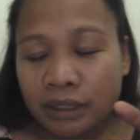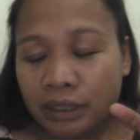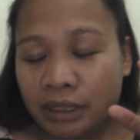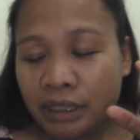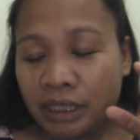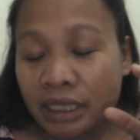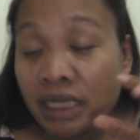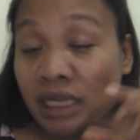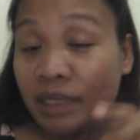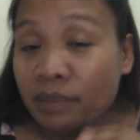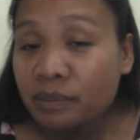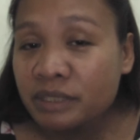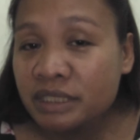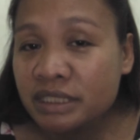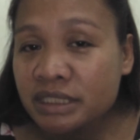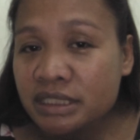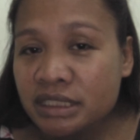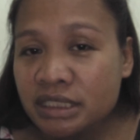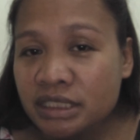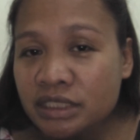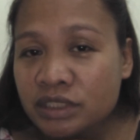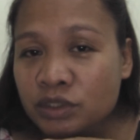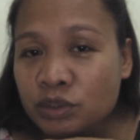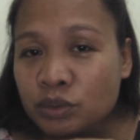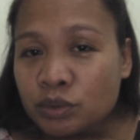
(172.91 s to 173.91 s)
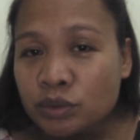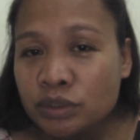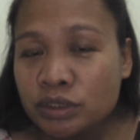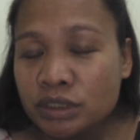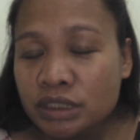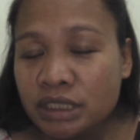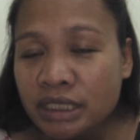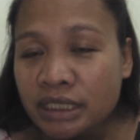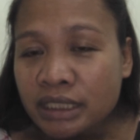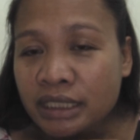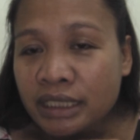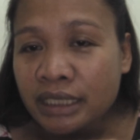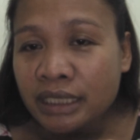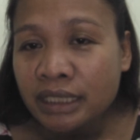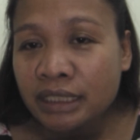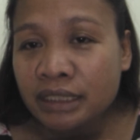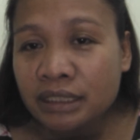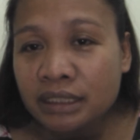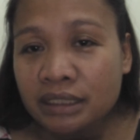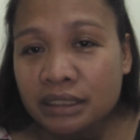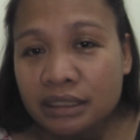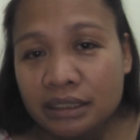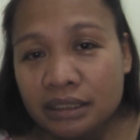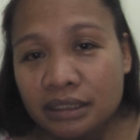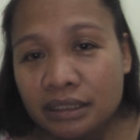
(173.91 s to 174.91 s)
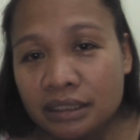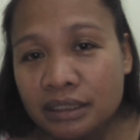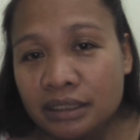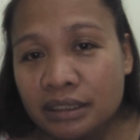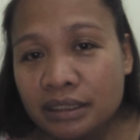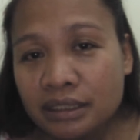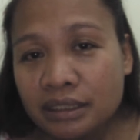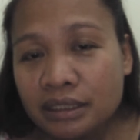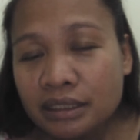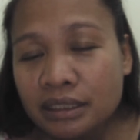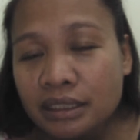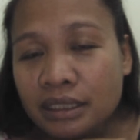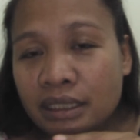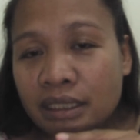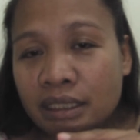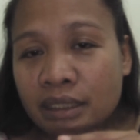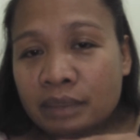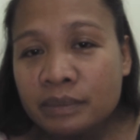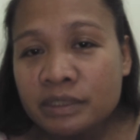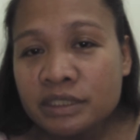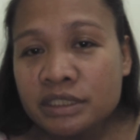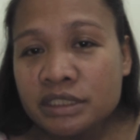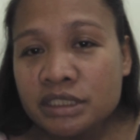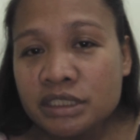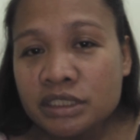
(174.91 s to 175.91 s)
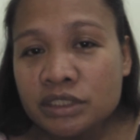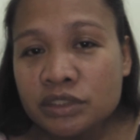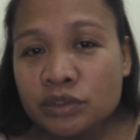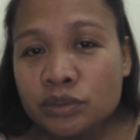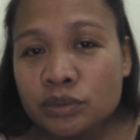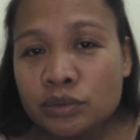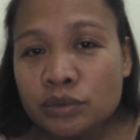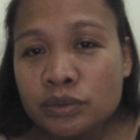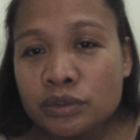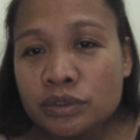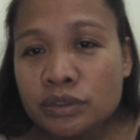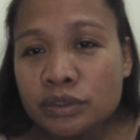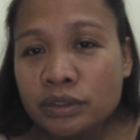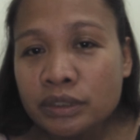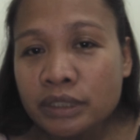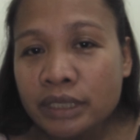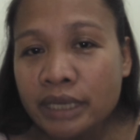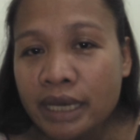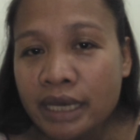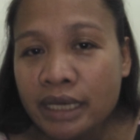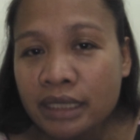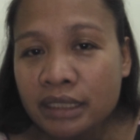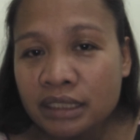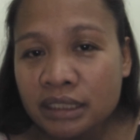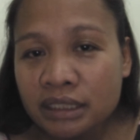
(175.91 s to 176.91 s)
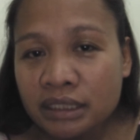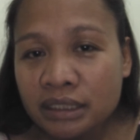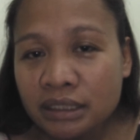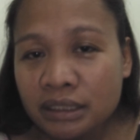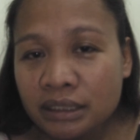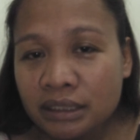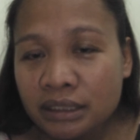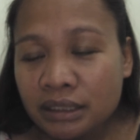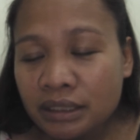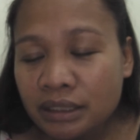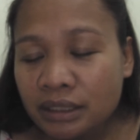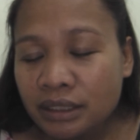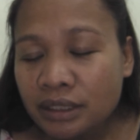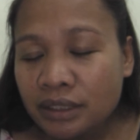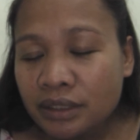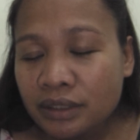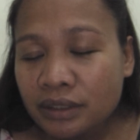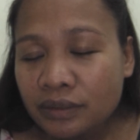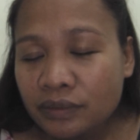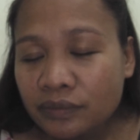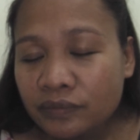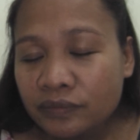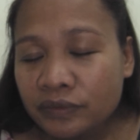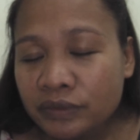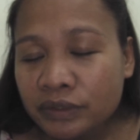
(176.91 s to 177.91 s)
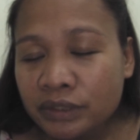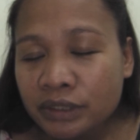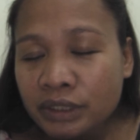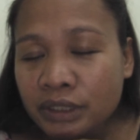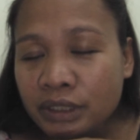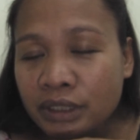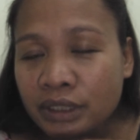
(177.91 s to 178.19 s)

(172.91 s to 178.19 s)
calamansi juice in it, calamansi juice or honey, for